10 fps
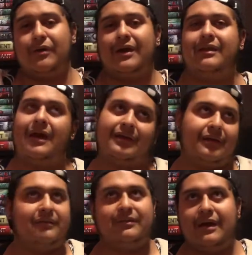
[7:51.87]
And I
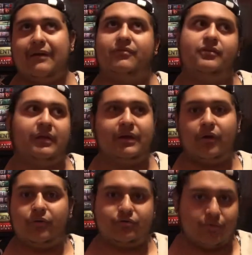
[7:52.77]
guess I have to
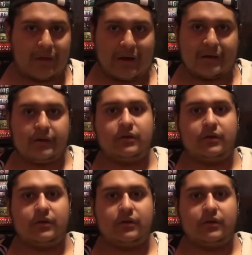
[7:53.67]
like also add,